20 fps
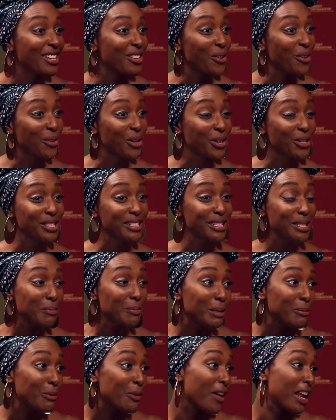There are cis
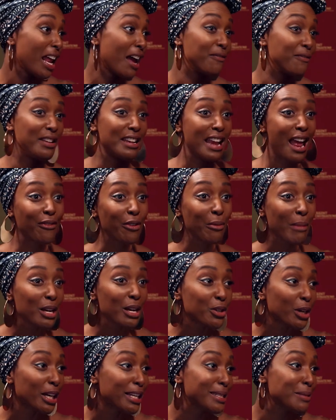people that have never met
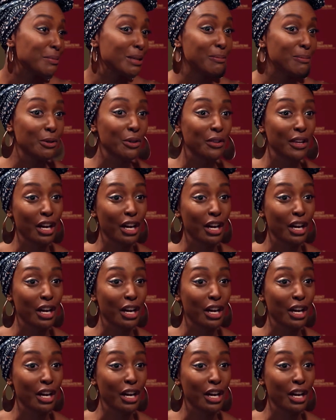trans people.